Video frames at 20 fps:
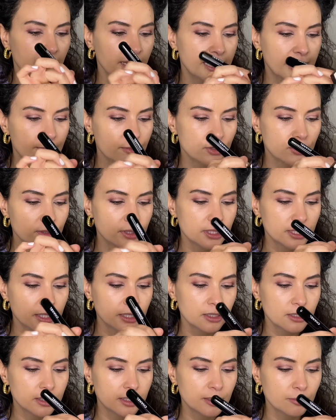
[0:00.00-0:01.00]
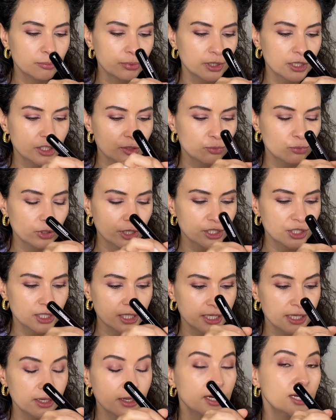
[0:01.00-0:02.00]
And I'm using the blush brush
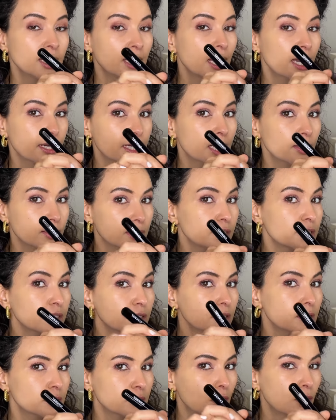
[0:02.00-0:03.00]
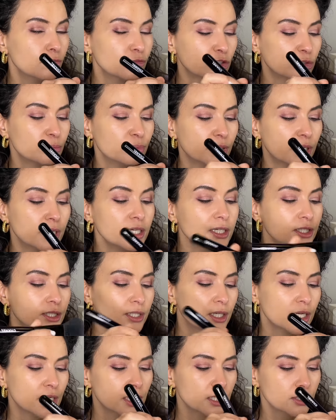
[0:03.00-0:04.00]
here. Now, this is a softer
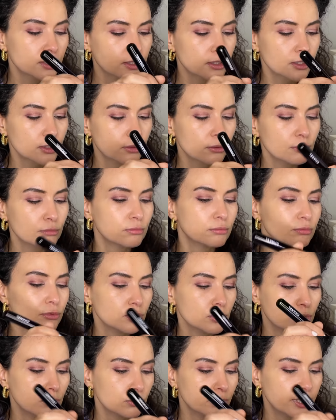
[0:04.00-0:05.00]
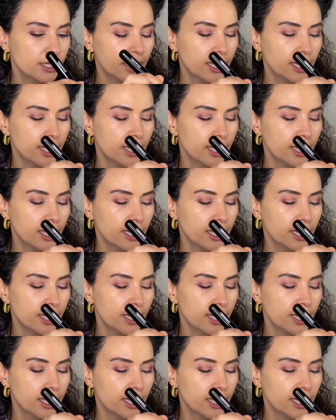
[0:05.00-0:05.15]
blush, so you